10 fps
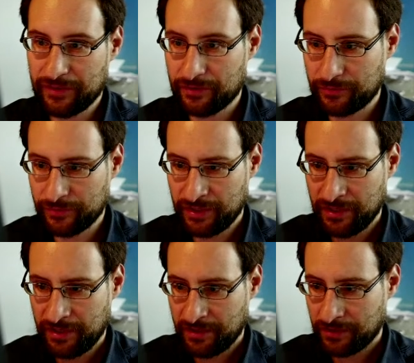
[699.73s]
your own
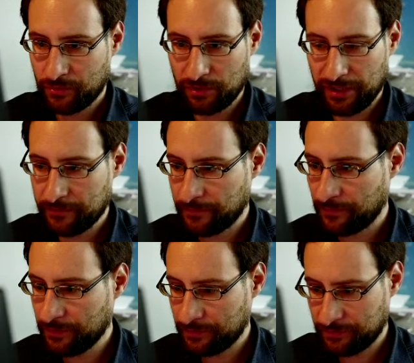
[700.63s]
Googling
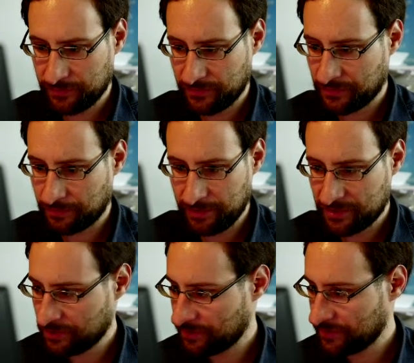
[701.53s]
for your own
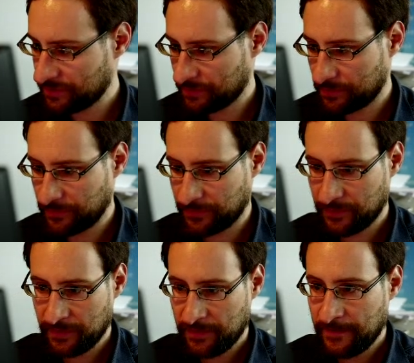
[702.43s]
screenshots of
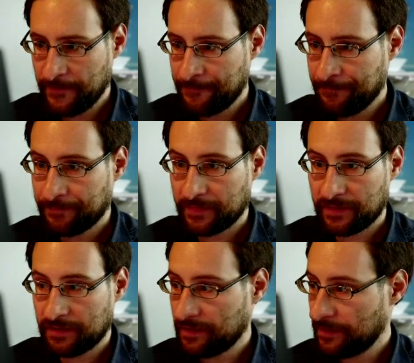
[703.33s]

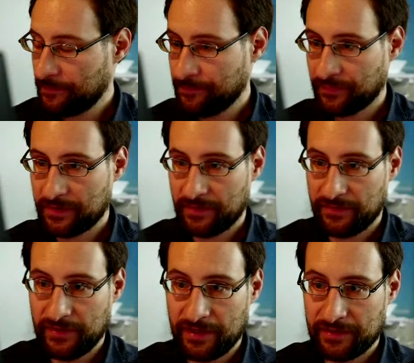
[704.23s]

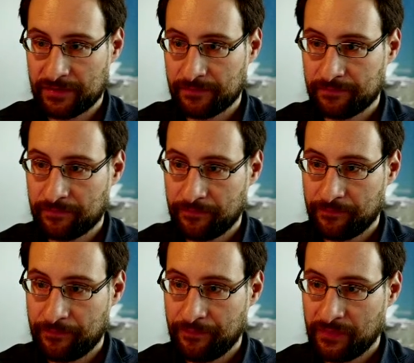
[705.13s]
that
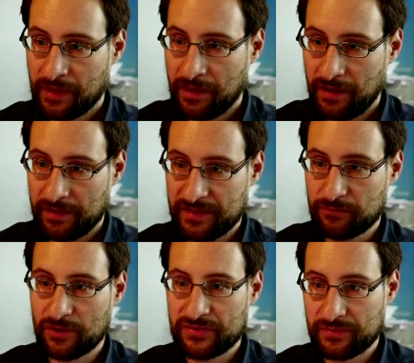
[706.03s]

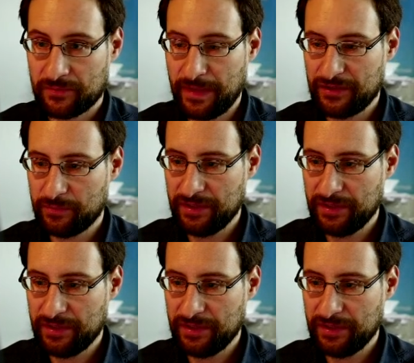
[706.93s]
was meant to be